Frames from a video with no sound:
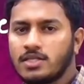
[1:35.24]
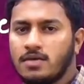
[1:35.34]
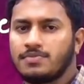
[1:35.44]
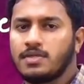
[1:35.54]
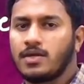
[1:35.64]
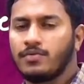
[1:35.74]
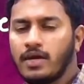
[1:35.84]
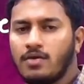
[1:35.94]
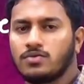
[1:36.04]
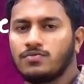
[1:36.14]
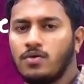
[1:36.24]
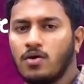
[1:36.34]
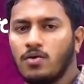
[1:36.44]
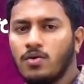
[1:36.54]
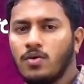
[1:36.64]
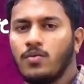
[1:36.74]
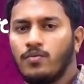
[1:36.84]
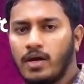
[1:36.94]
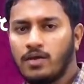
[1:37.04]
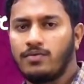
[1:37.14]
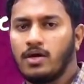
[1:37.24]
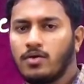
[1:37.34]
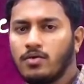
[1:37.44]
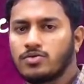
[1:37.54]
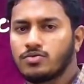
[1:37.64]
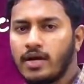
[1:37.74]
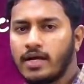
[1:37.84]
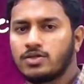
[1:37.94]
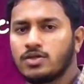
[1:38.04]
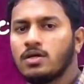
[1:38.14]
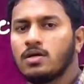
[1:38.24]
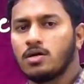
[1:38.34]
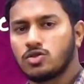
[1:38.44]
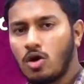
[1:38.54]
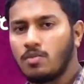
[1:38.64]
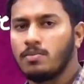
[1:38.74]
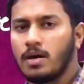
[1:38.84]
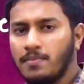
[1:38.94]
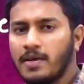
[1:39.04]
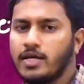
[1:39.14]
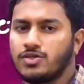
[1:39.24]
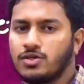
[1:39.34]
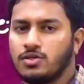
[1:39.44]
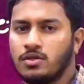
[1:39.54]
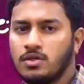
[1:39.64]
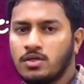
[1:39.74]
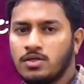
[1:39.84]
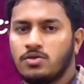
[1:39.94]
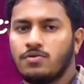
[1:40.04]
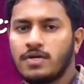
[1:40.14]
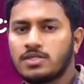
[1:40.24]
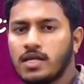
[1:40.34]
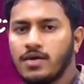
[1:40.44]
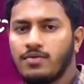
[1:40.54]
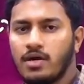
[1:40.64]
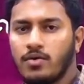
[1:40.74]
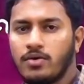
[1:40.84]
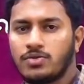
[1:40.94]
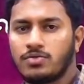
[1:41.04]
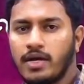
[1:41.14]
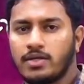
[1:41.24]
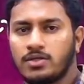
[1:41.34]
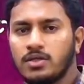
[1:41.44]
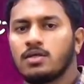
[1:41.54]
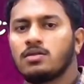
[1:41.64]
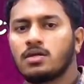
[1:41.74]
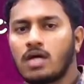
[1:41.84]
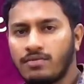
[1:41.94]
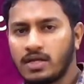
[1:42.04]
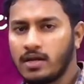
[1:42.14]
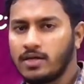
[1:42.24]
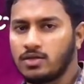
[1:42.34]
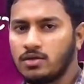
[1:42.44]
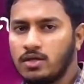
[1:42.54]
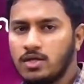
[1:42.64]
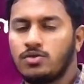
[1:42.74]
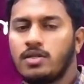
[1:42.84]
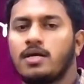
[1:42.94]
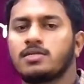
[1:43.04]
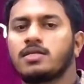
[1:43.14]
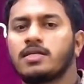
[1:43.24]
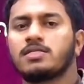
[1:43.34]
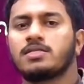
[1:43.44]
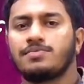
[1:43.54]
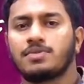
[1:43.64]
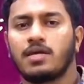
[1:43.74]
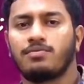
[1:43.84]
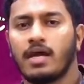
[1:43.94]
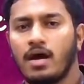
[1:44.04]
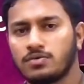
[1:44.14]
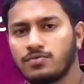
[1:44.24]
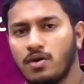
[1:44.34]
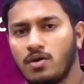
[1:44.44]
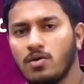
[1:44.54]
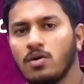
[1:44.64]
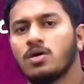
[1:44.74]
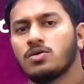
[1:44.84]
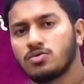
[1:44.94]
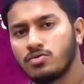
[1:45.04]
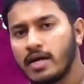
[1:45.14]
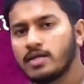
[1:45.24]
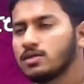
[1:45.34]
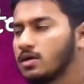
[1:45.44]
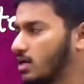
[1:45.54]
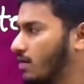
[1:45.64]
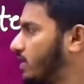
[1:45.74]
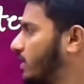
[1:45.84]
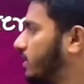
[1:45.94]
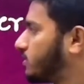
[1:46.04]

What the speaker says: that we have to follow when we are going to write a job application. So firstly, we are going to write the covering letter. So there are certain steps that we have to follow to write a covering letter.